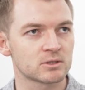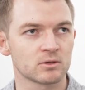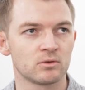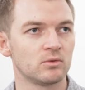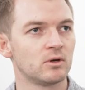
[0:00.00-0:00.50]

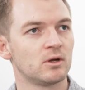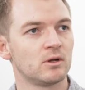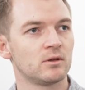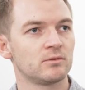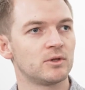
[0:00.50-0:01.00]
So
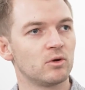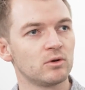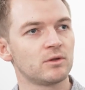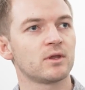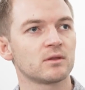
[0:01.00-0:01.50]
the
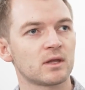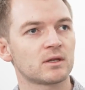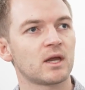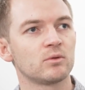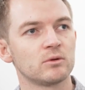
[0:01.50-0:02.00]
only thing that
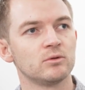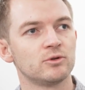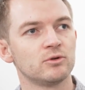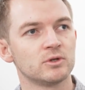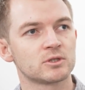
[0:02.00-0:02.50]
gateway will
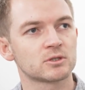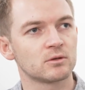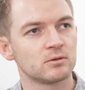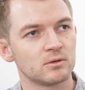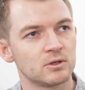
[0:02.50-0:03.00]
do is
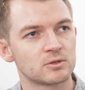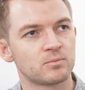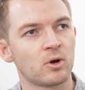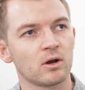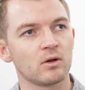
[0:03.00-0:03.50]

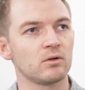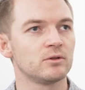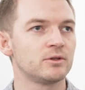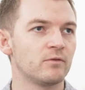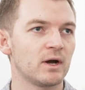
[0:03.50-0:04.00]
pull all
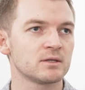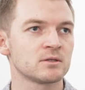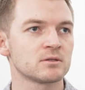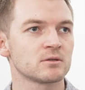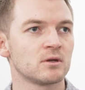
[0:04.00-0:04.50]
the
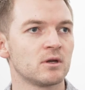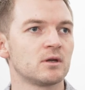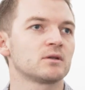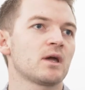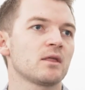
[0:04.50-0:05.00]
devices,
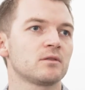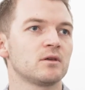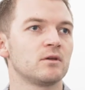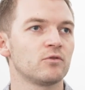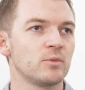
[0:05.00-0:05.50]
gather
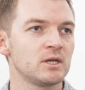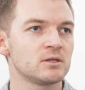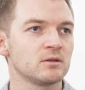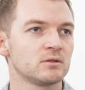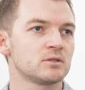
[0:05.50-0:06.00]
the
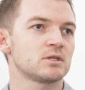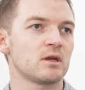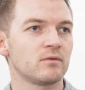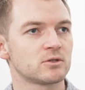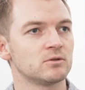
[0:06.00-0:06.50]
information,
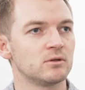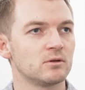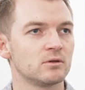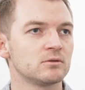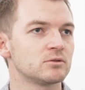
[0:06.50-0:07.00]
save it to
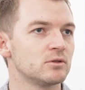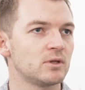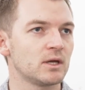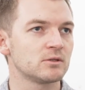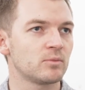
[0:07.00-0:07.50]
the
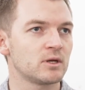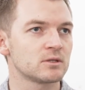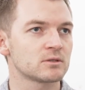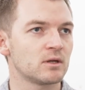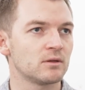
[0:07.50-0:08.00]

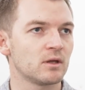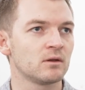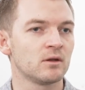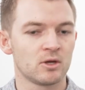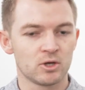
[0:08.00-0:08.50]
database, and
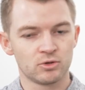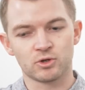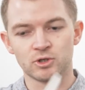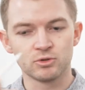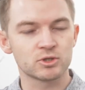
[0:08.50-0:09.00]
then you
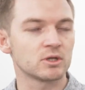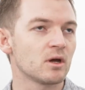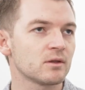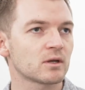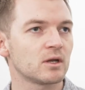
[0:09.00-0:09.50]
can use
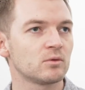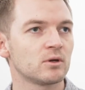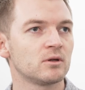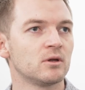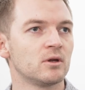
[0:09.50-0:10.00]
another
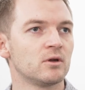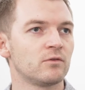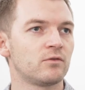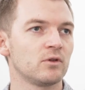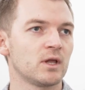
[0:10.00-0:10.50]
gateway
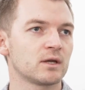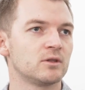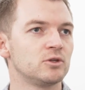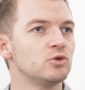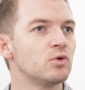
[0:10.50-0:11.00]
for like
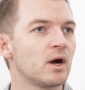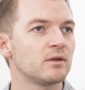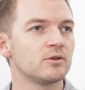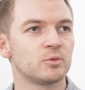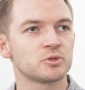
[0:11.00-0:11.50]
the
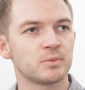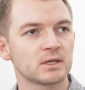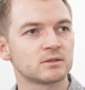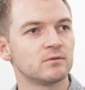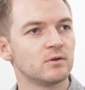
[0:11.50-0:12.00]
UI, the
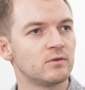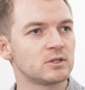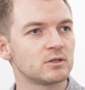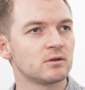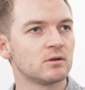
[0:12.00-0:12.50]
perspective, the
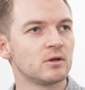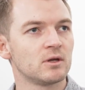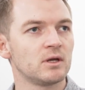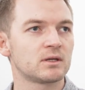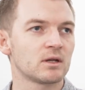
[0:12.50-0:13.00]
vision.
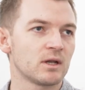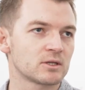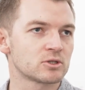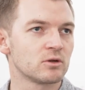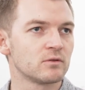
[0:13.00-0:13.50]
It can
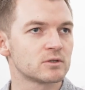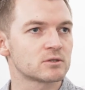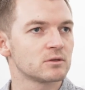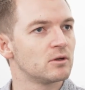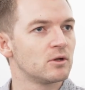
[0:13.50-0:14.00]
like
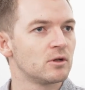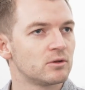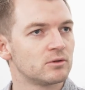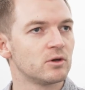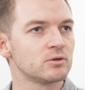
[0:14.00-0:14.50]
service
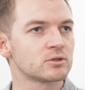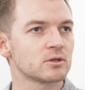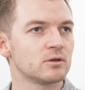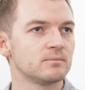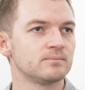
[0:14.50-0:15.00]
those
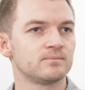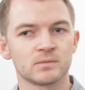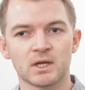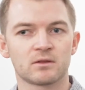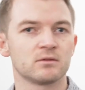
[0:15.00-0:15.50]

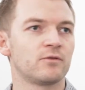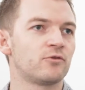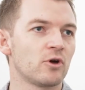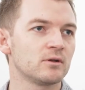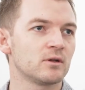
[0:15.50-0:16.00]
like the
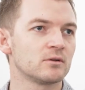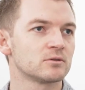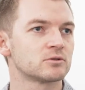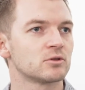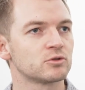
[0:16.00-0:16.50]
front end,
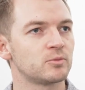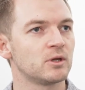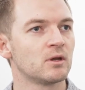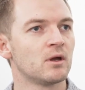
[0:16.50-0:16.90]
so to speak.